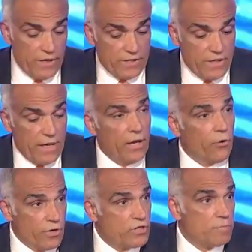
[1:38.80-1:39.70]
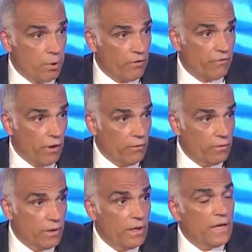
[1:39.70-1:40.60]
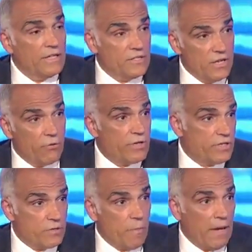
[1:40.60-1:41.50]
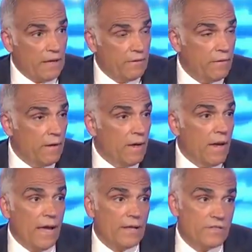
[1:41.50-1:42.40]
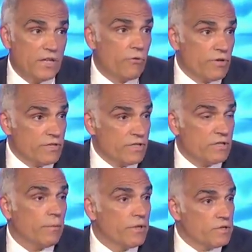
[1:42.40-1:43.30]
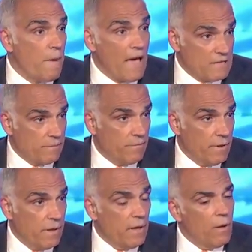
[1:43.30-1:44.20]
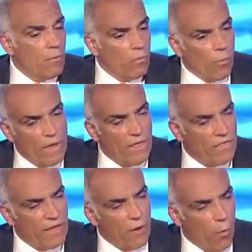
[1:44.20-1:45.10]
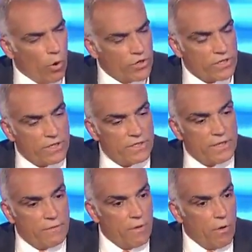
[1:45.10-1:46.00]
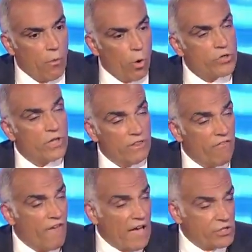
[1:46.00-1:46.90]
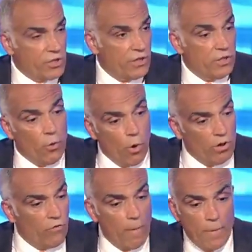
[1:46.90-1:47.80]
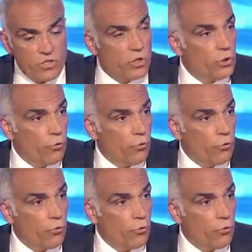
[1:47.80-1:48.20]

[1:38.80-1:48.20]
is it increases blood flow, it decreases pain, and decreases some of the spasm. The way they think it works is it works on the fascia. All of our muscular